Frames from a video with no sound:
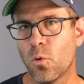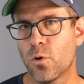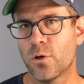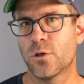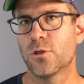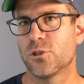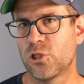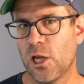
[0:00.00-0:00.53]

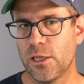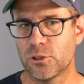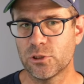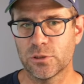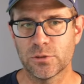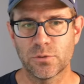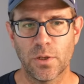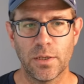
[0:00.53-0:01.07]
order
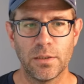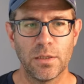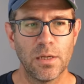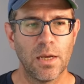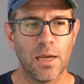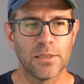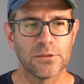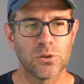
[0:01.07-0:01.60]
changes, right?
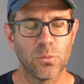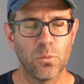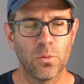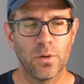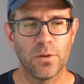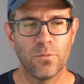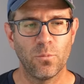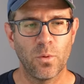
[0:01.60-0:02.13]
And so
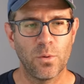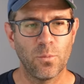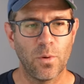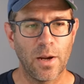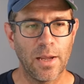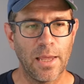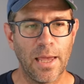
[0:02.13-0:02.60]
when I